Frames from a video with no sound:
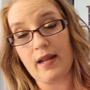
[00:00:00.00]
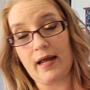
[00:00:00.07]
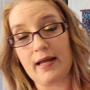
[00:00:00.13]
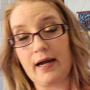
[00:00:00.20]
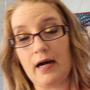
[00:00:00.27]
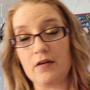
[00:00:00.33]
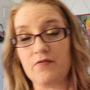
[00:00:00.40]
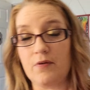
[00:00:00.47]
that
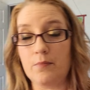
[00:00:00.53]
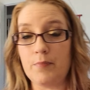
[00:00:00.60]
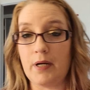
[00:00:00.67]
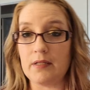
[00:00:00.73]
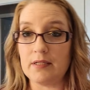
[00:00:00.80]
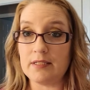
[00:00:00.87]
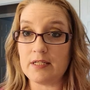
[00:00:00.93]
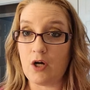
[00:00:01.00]
I got from
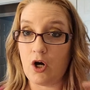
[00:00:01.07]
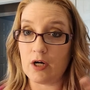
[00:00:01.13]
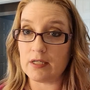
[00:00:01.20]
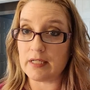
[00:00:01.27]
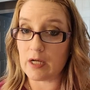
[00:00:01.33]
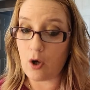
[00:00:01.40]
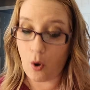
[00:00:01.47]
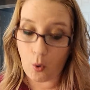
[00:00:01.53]
Bella de
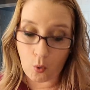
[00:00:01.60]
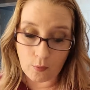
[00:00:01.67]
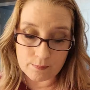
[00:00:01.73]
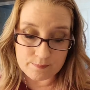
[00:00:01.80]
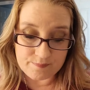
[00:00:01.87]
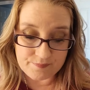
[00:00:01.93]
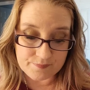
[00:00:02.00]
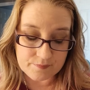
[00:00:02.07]
Art
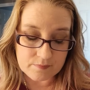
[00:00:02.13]
Nicole.